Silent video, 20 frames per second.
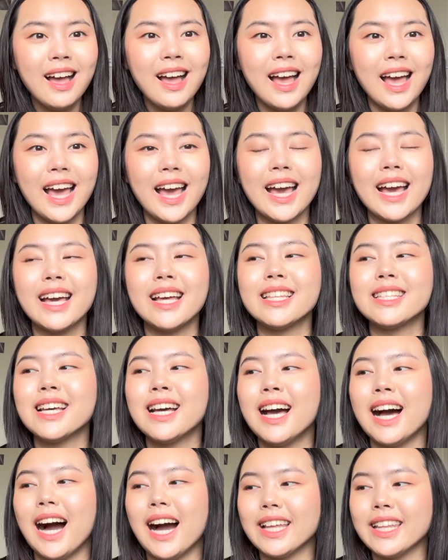and
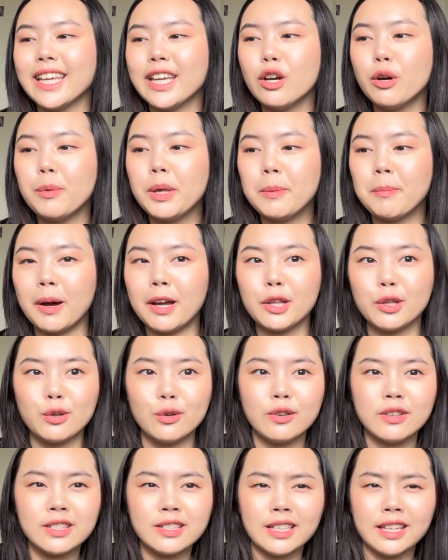I think it'll be my
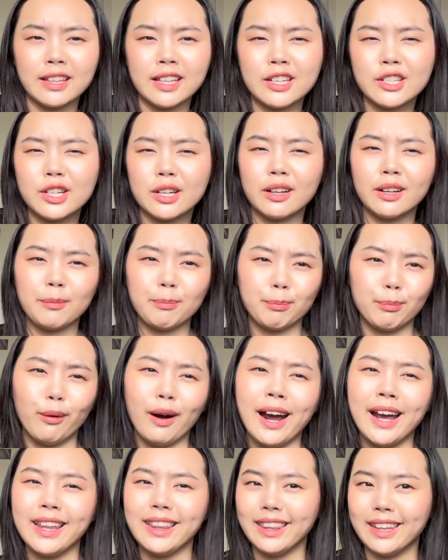new signature
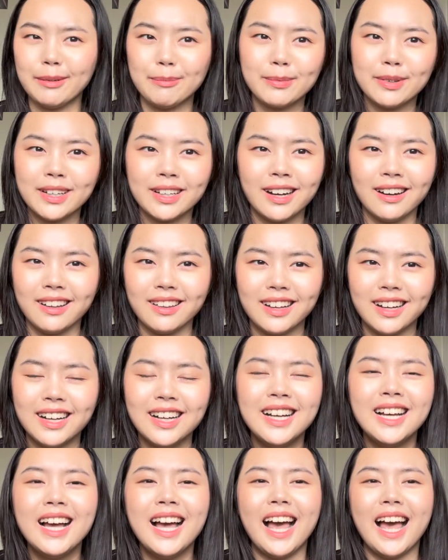bright lip color,
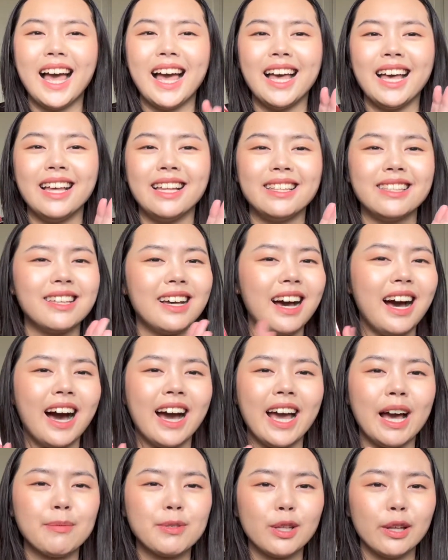and
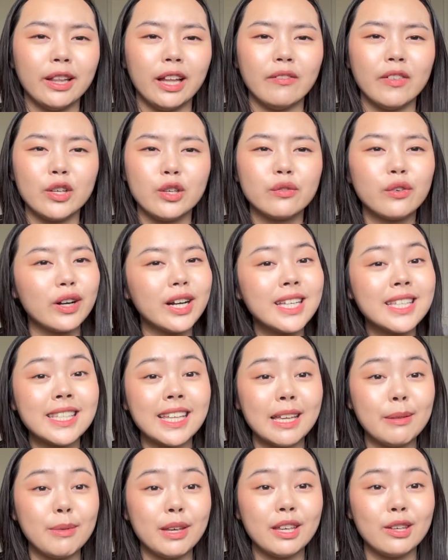I absolutely love it. You've already
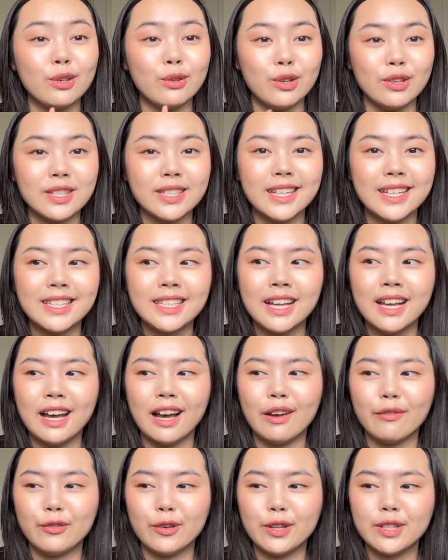seen me use this
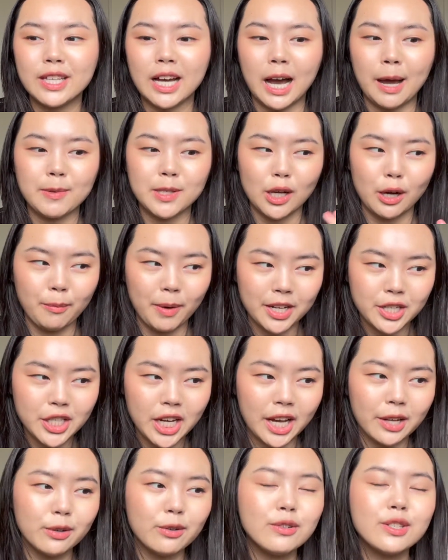a few times on my
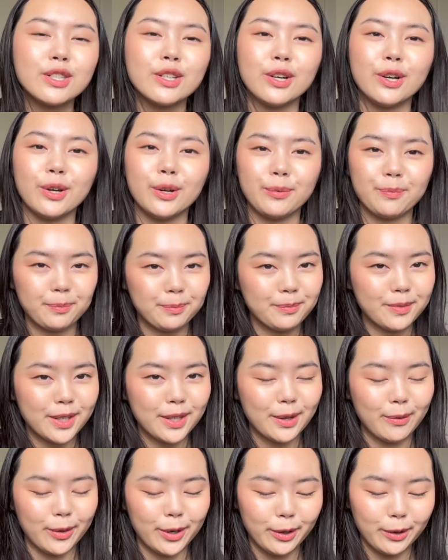channel, so
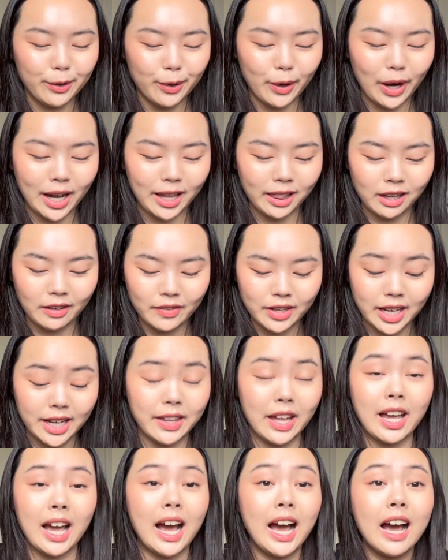we all know I love it,
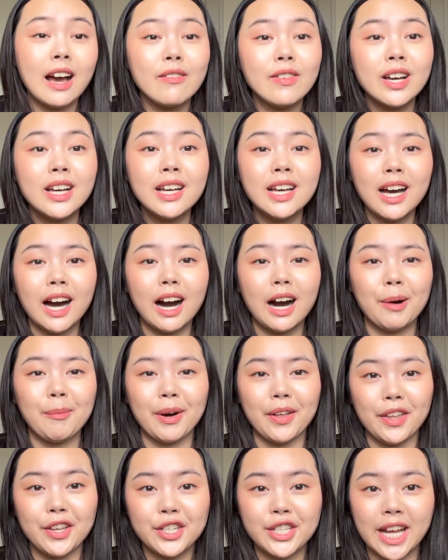and I have
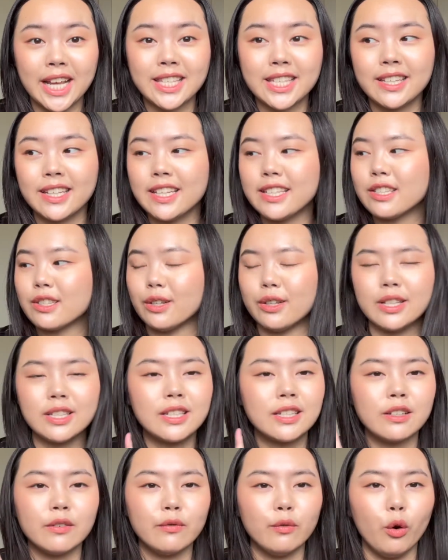other shades in this, so this
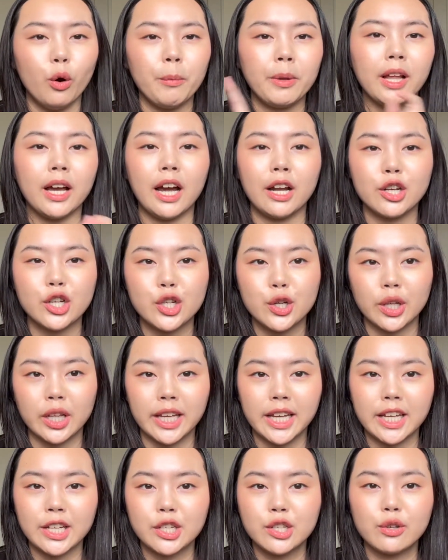is a formula I
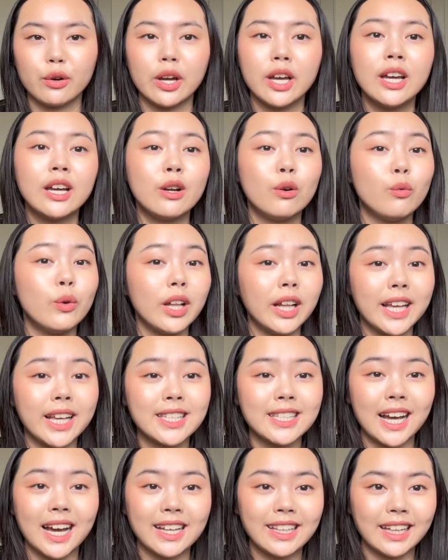truly enjoy. Really
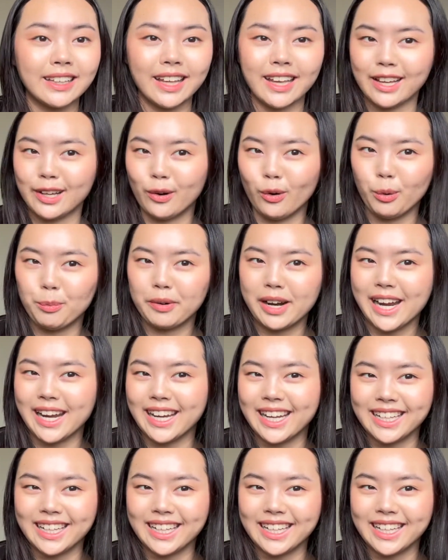excited that they incorporated it.